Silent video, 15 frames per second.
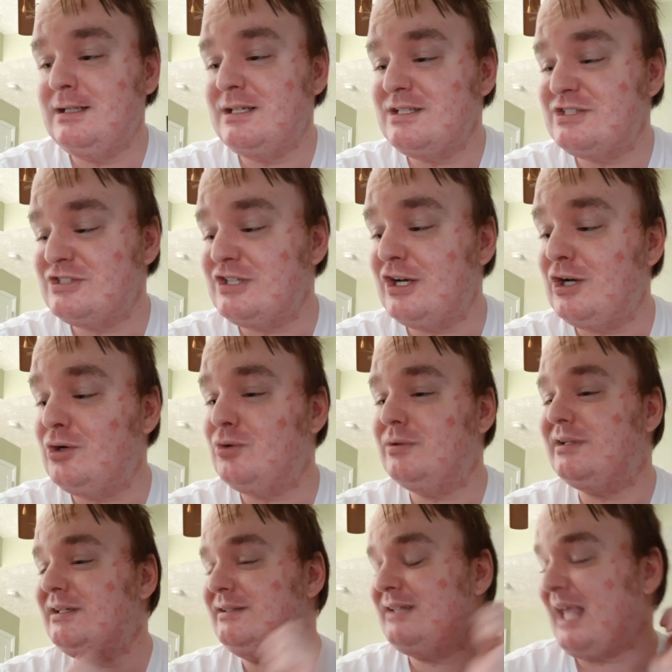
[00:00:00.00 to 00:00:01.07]
So,
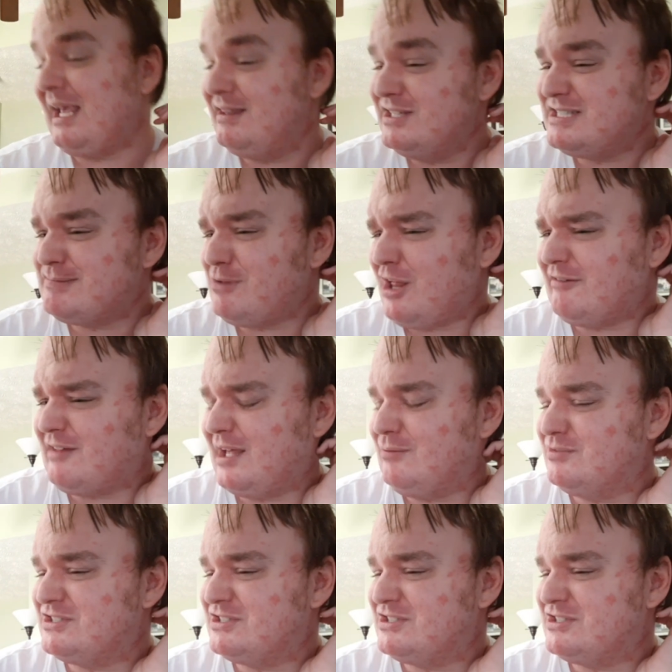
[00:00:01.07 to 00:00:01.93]
and this plotline